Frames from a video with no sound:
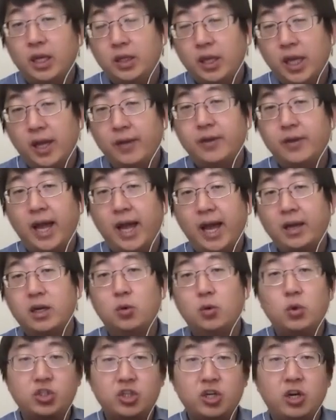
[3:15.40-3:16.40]
the hacker
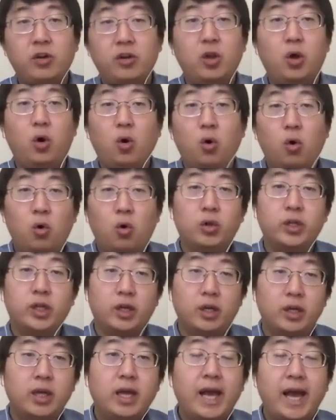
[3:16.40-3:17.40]
returned all the
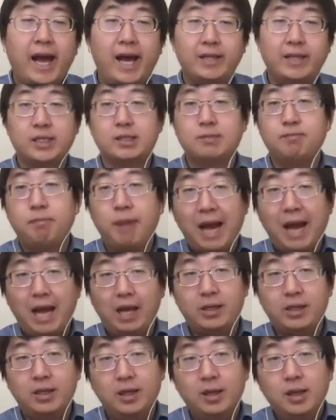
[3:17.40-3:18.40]
assets
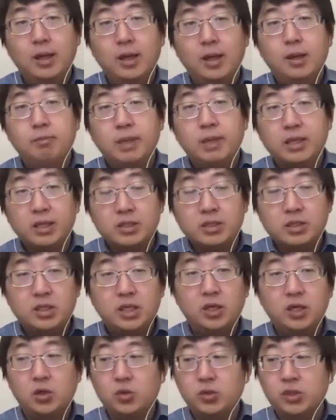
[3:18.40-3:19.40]
back. But it's
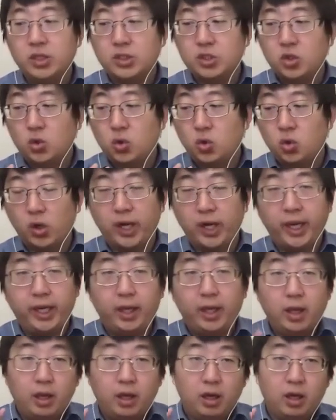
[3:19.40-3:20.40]
still this create
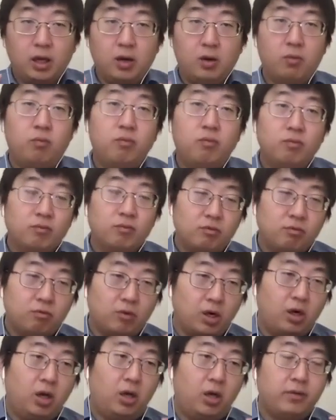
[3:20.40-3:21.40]
a
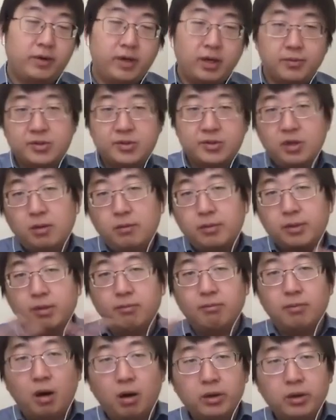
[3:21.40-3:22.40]
lot of concern in the
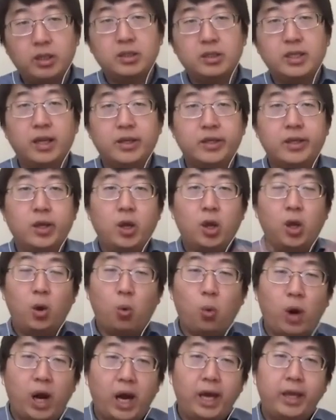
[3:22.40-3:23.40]
market that
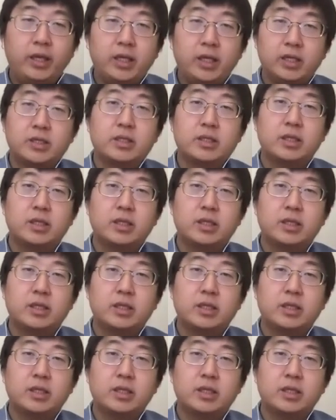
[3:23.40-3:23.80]
why there